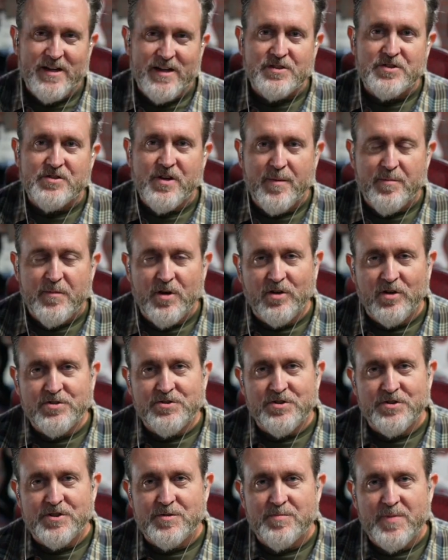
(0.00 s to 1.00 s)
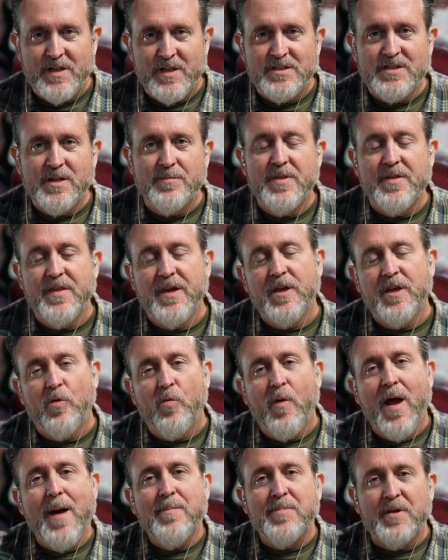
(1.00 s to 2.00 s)
of describe culture as being something that can
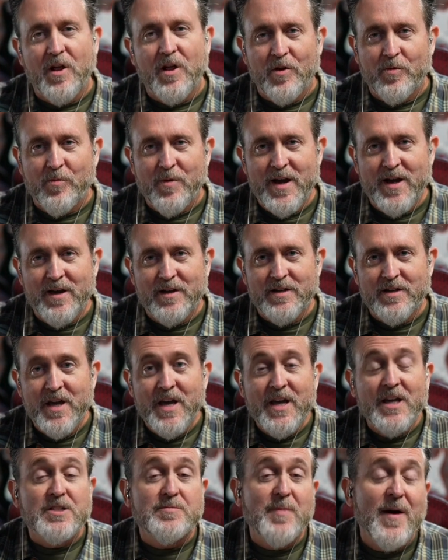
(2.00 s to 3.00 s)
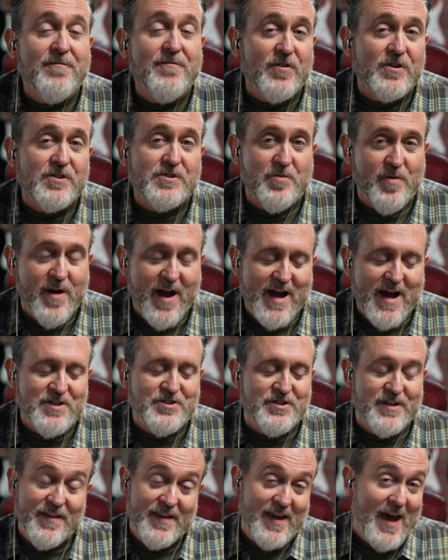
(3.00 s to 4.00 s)
wrap it all around. Because my first
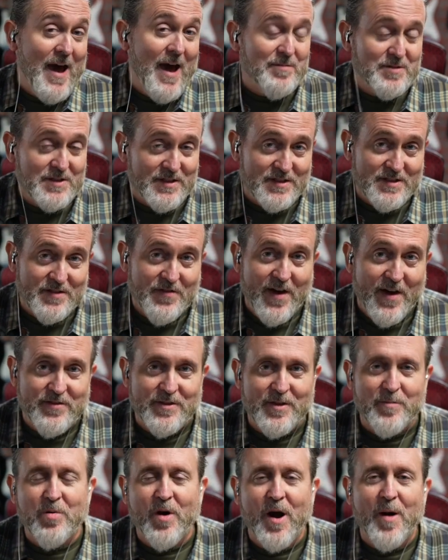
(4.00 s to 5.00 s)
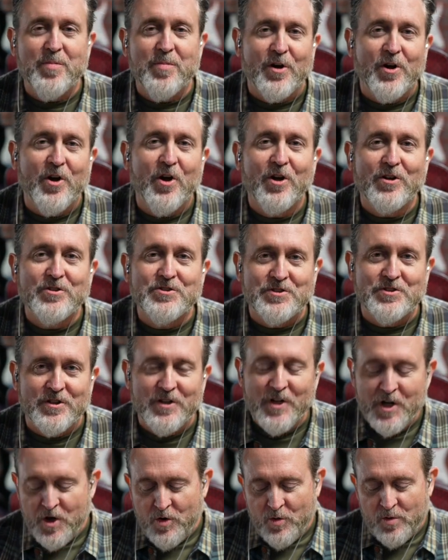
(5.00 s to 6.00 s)
reaction in the absence of having the proper culture
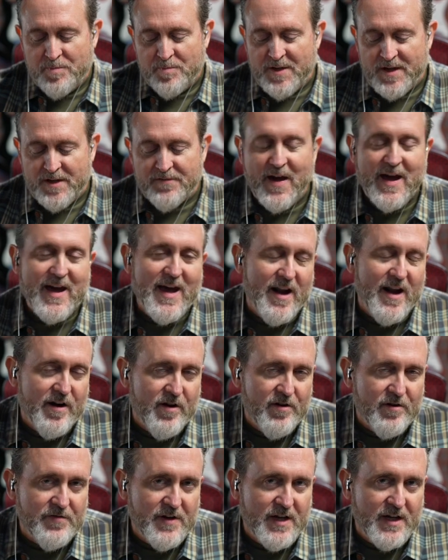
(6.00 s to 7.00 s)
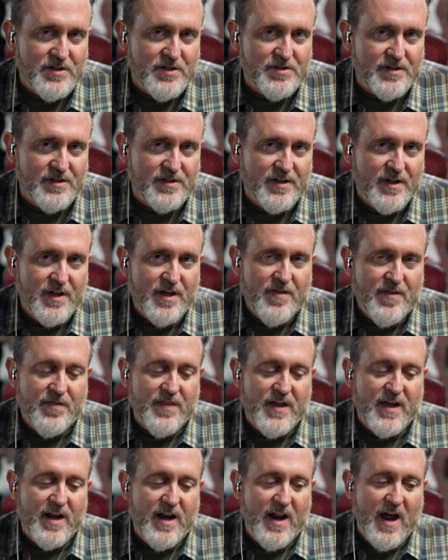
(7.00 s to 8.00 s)
would be if I got a notification
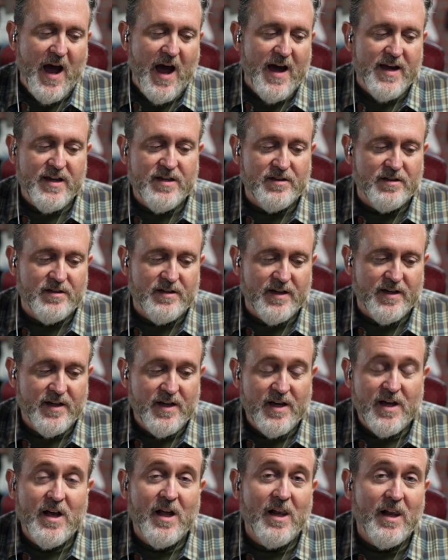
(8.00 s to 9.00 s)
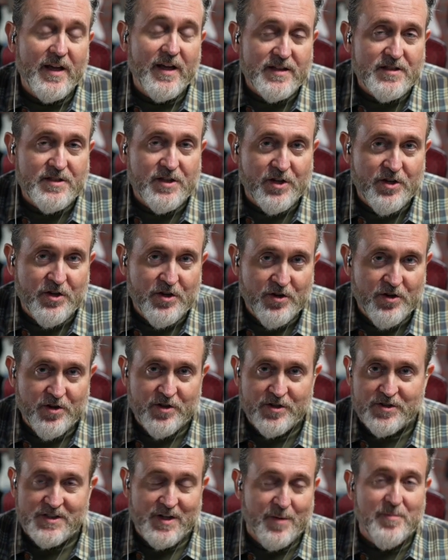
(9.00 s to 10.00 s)
that I could click to
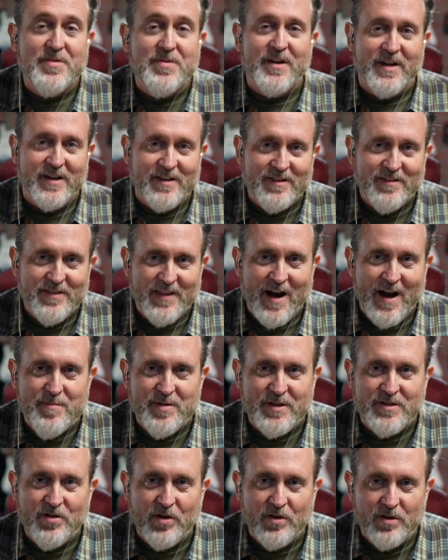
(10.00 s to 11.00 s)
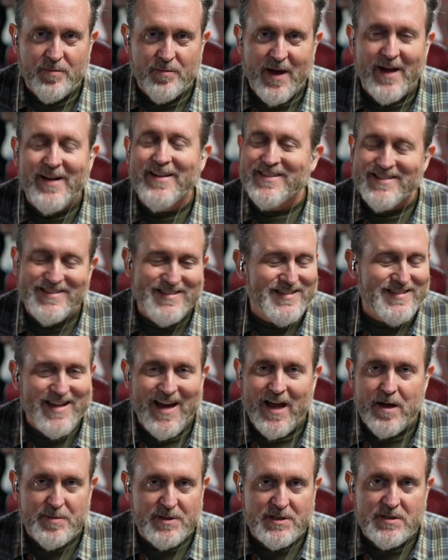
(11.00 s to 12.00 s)
cure something that I've been told about is it's
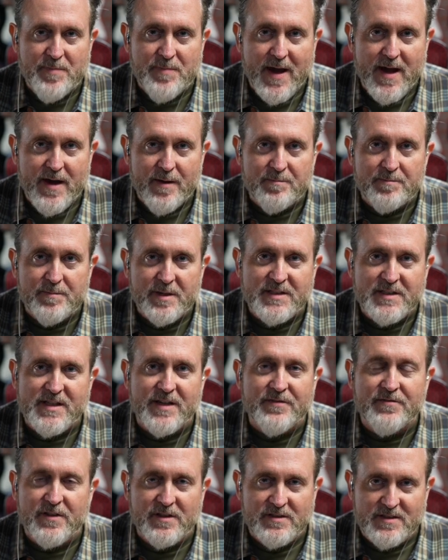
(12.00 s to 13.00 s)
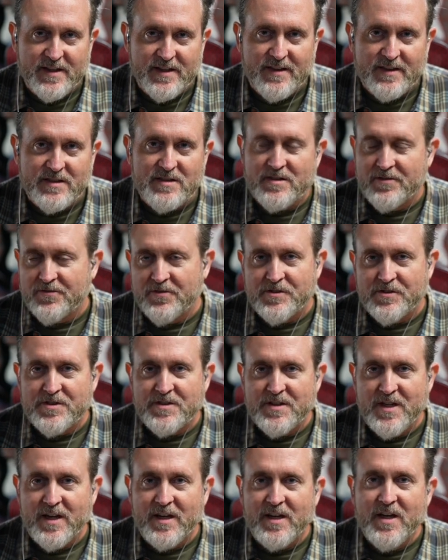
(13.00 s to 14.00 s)
got to be spam because that feels like that's the
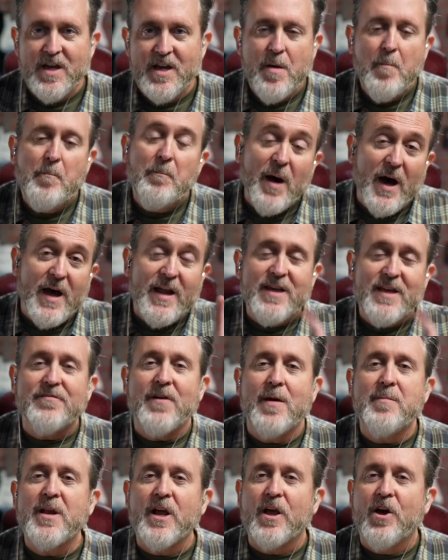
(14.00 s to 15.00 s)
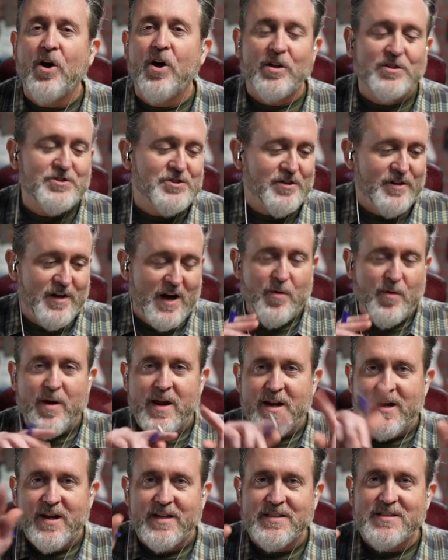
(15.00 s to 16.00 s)
first thing. But if I'm in a culture and I
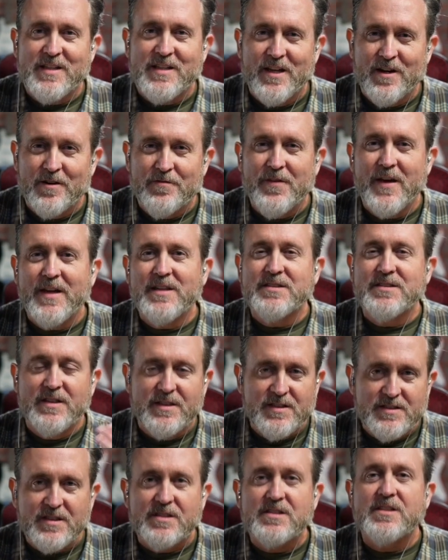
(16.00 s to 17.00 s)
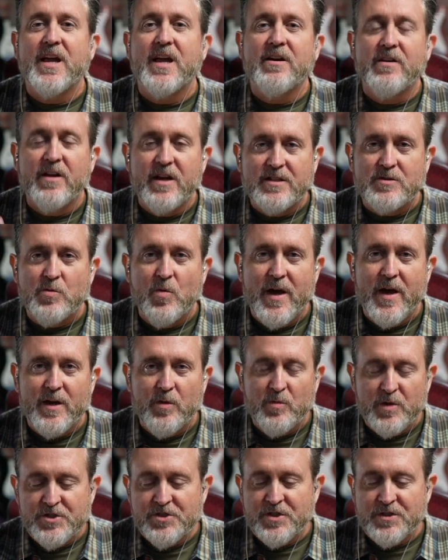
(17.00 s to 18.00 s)
recognize the interface and it's a standardized way
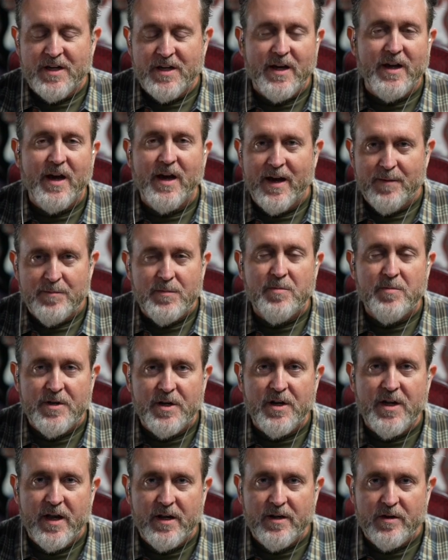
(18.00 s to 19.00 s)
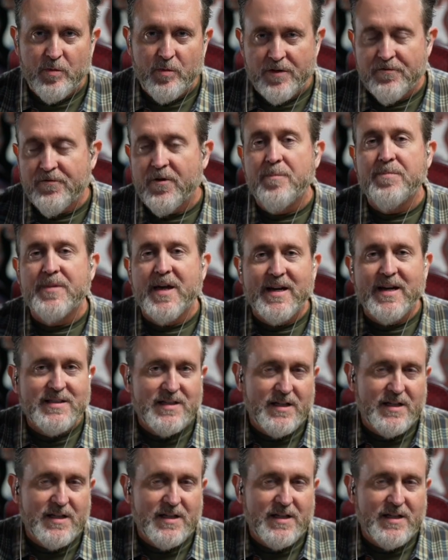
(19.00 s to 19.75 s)
in which I'm communicated with from the IT